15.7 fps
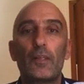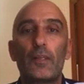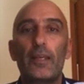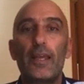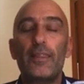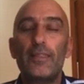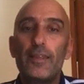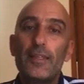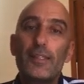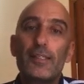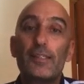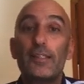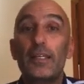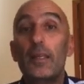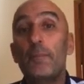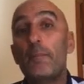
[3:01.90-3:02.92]
And
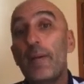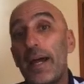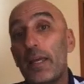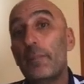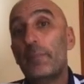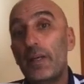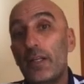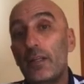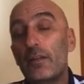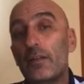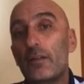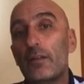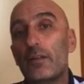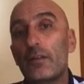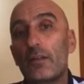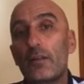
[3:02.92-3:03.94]
this, in my opinion,